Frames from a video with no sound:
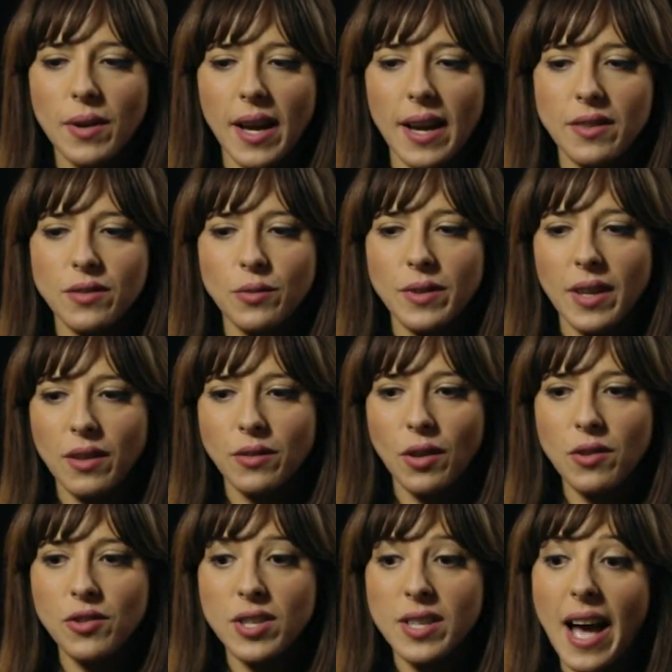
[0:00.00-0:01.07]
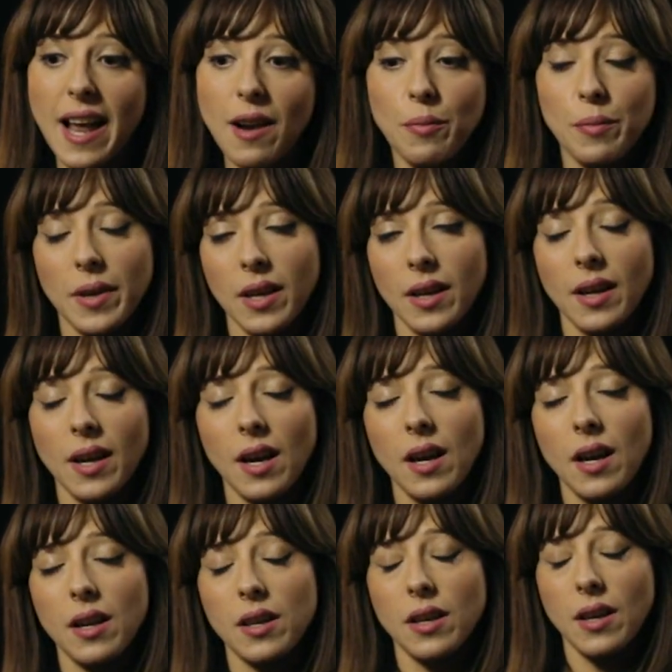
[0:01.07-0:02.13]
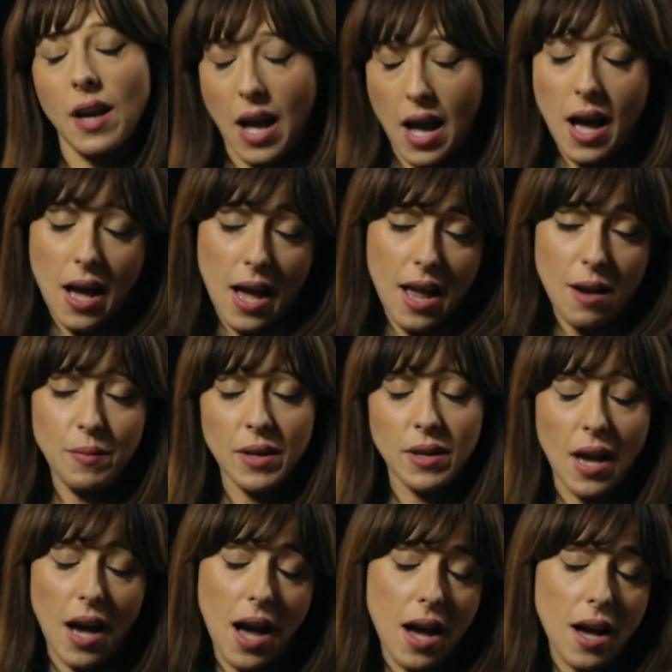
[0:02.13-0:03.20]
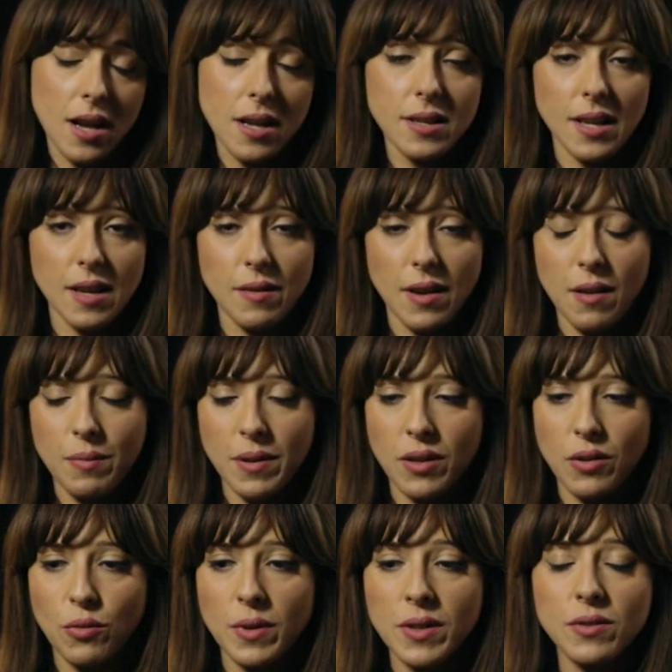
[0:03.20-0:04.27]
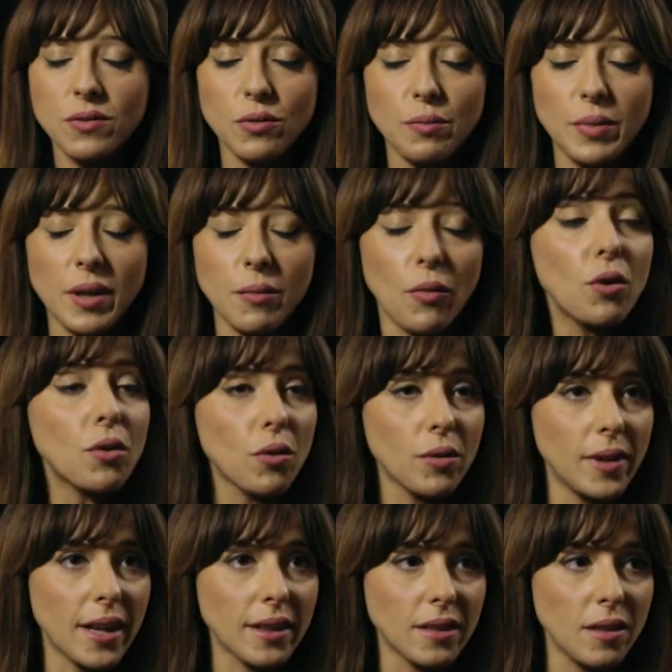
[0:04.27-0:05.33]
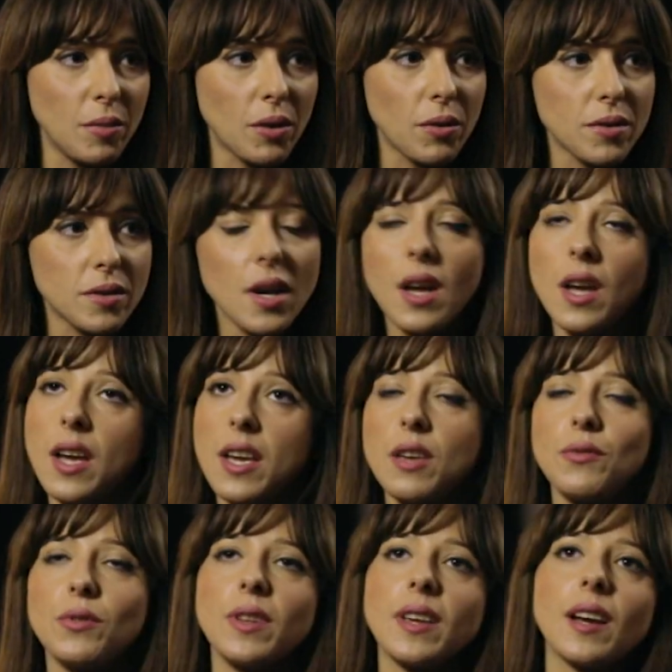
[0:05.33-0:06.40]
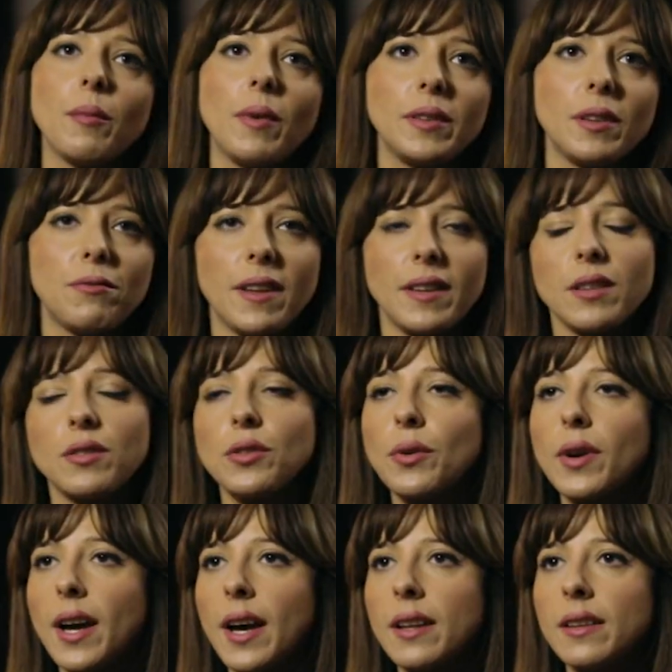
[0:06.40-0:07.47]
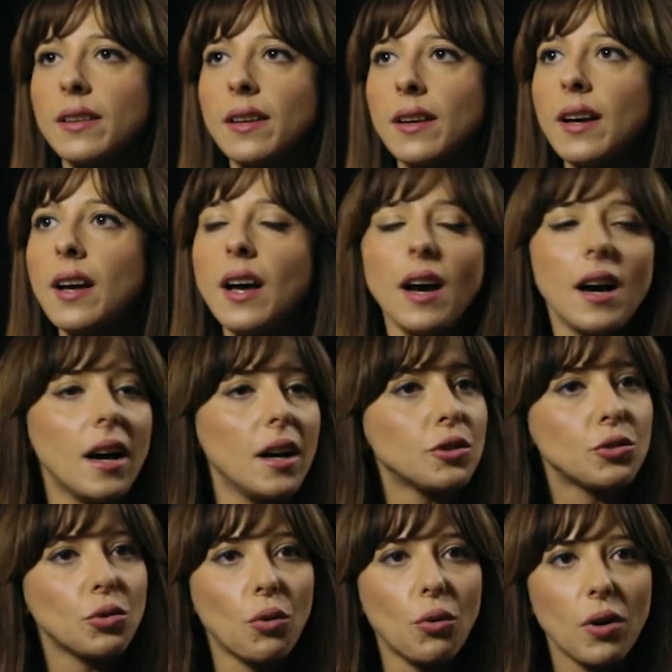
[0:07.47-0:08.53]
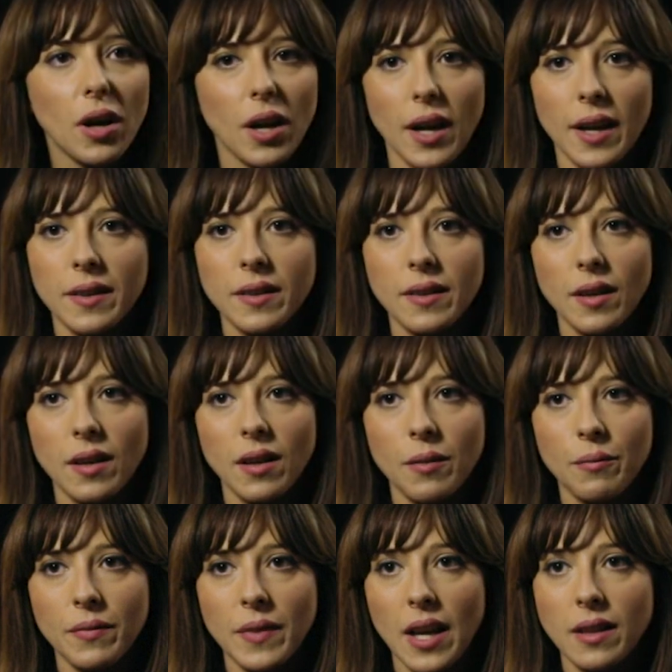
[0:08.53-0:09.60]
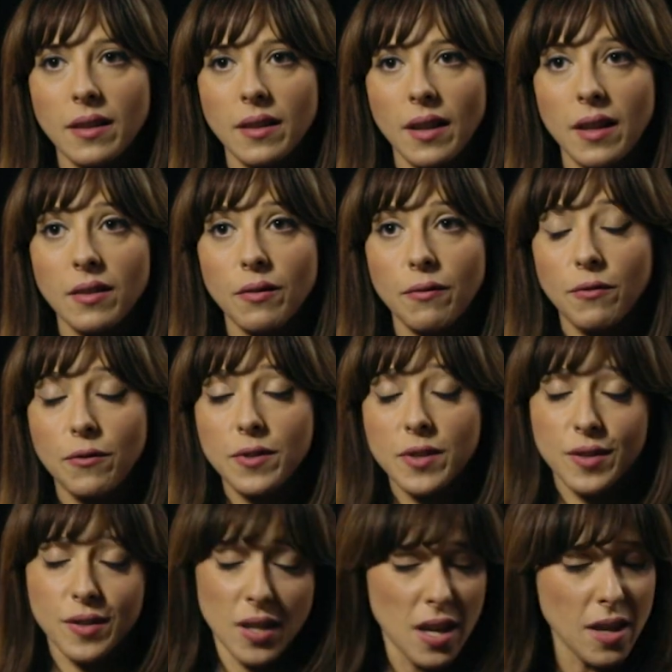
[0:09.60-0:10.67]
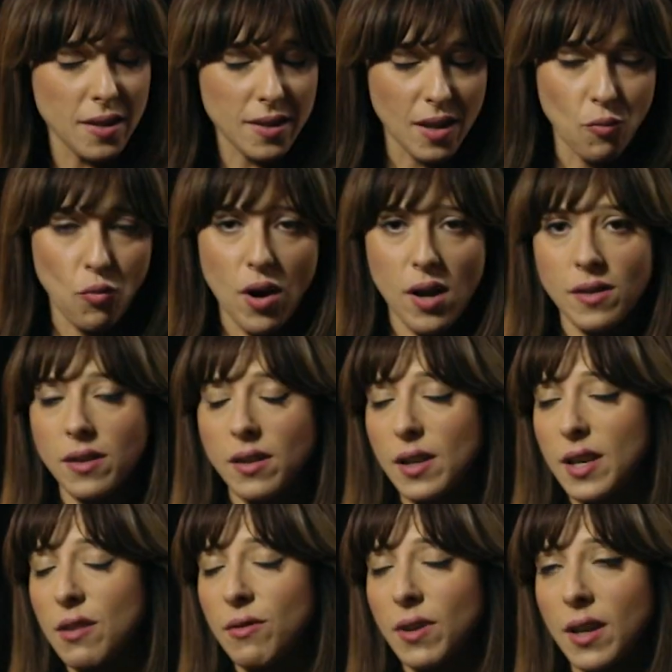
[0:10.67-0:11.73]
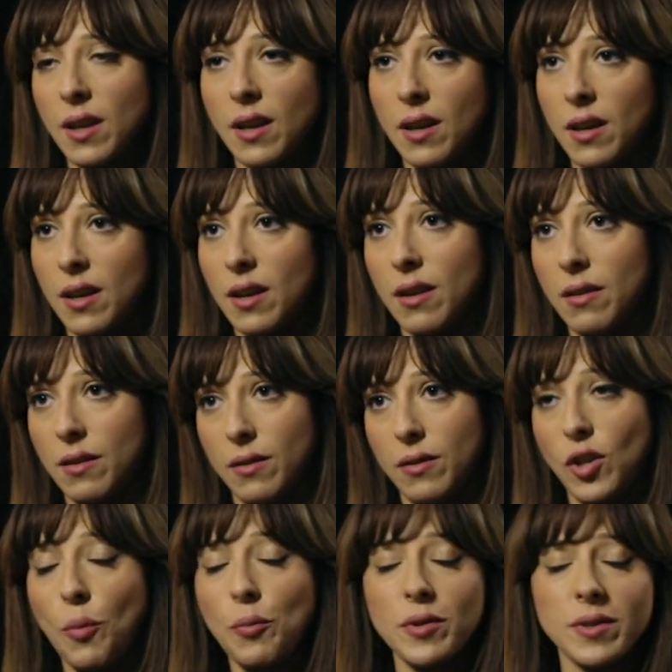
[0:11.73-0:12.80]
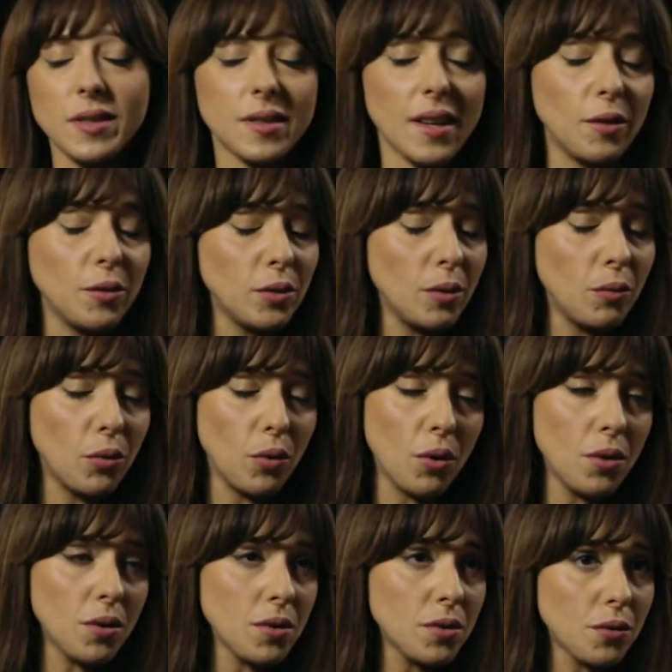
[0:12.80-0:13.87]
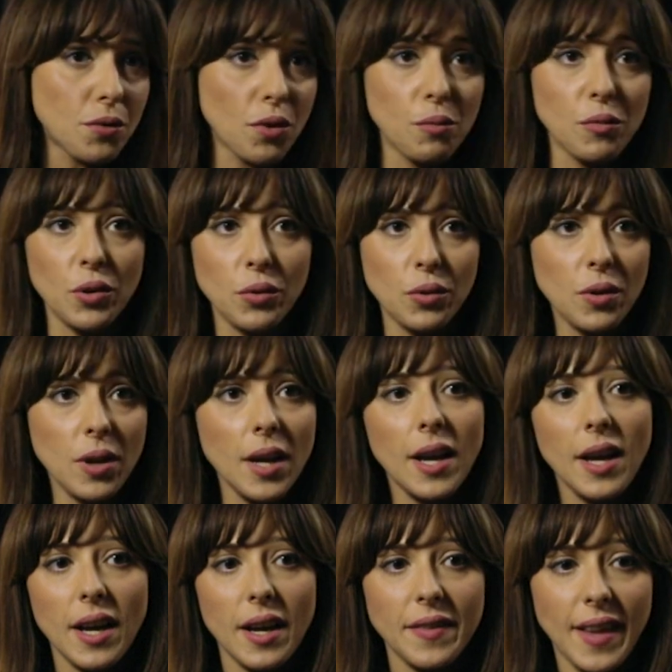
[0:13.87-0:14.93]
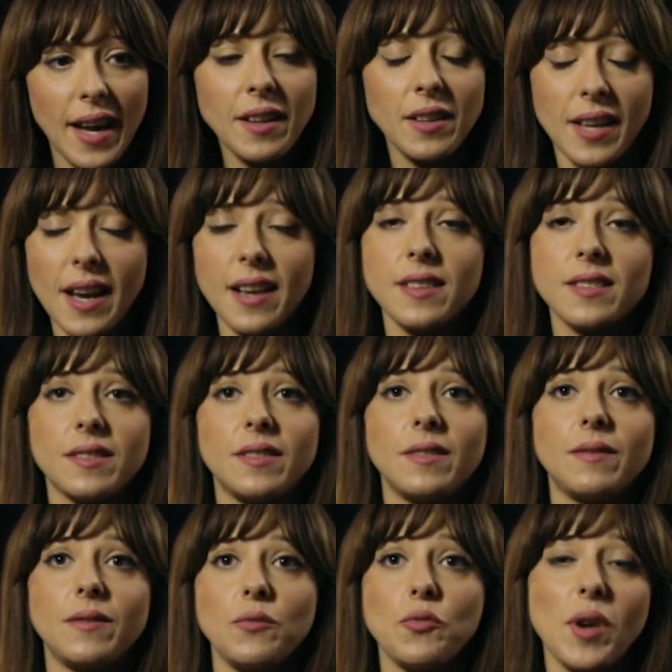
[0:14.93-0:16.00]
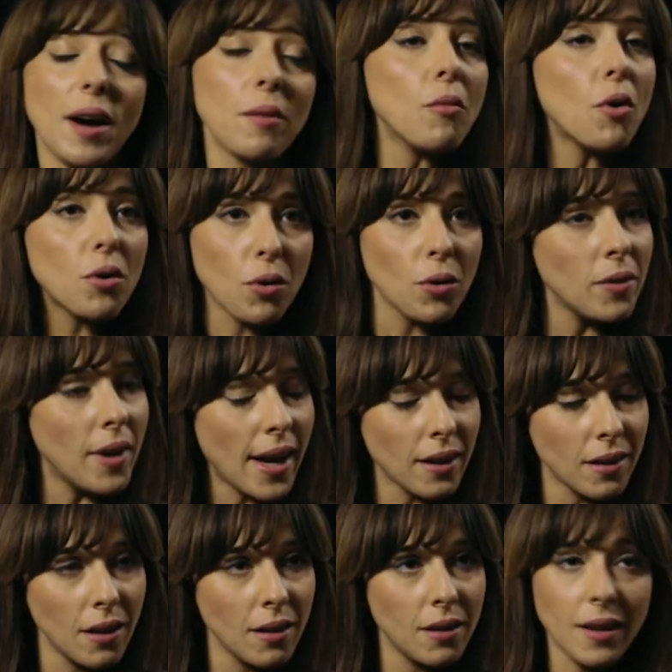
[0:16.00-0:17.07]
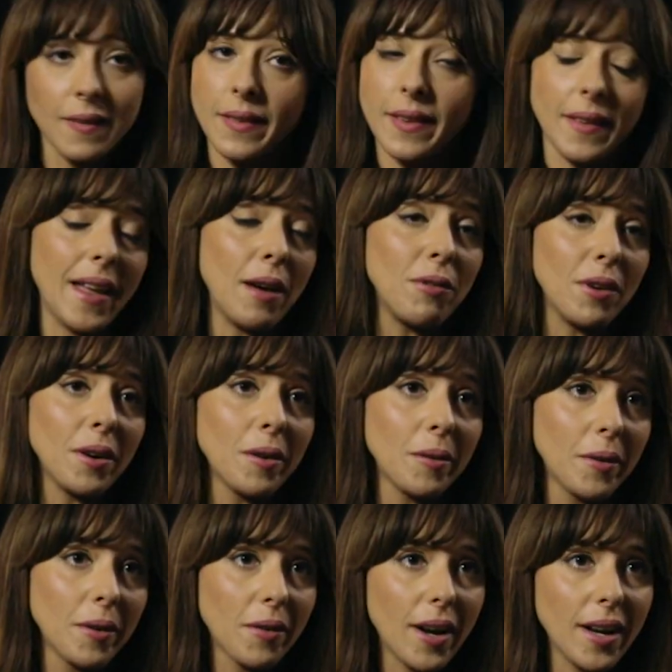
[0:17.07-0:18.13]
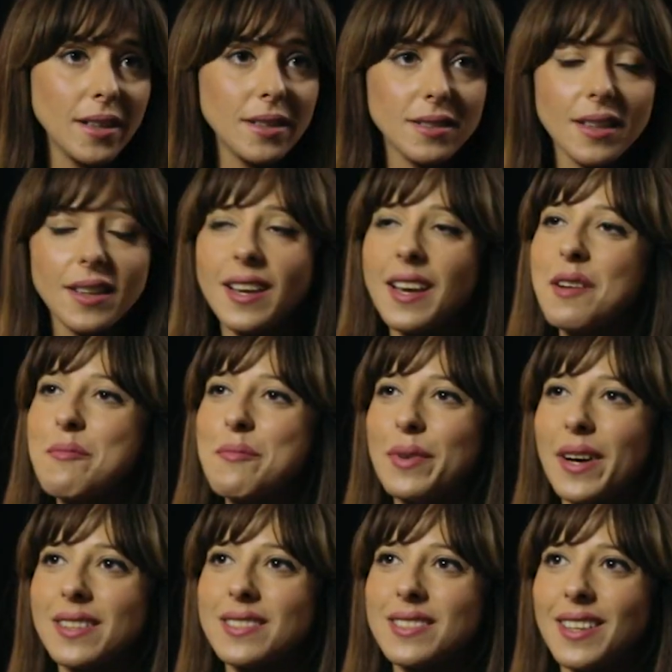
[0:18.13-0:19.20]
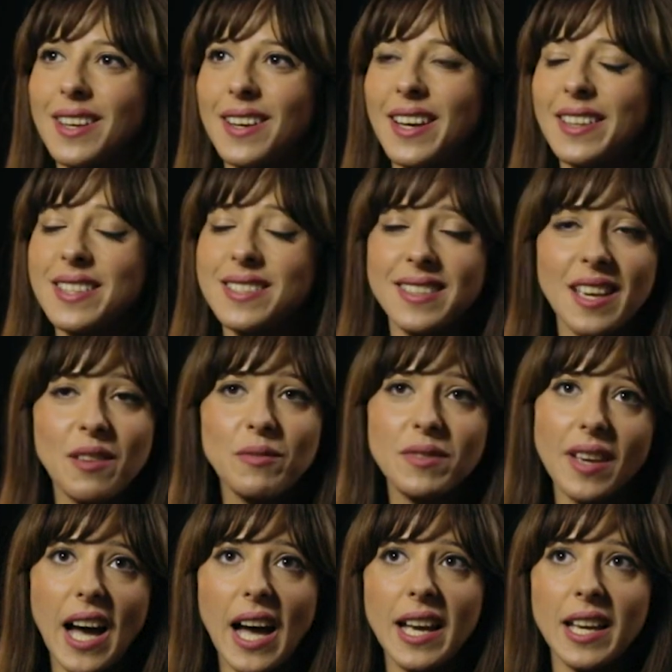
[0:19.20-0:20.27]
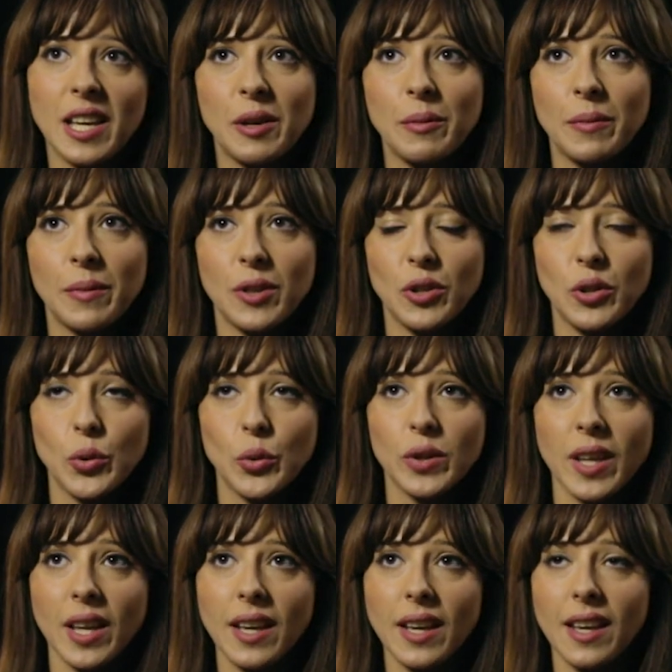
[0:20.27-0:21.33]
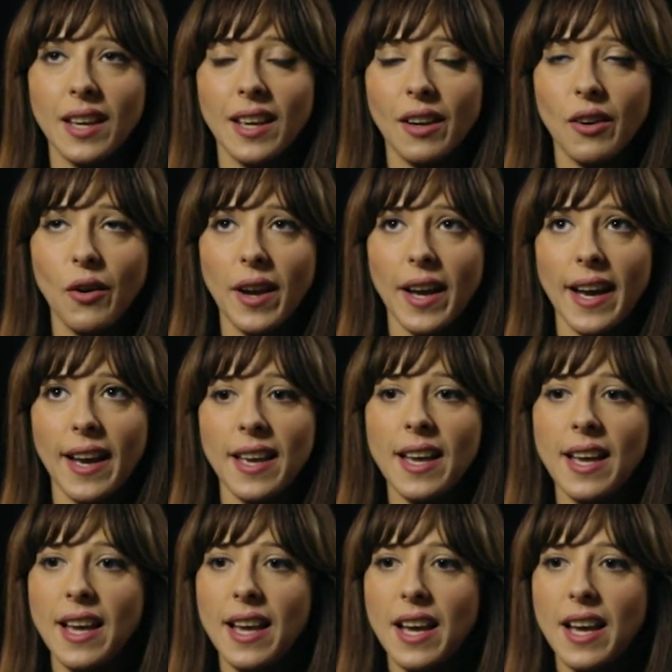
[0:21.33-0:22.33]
okay, so technology helping us, helping humans to be more connected, because if you think about the fact that you can talk and see someone living the opposite side of the world from you, then yes, we are more connected than ever, right? But at the same time, you're thinking, okay,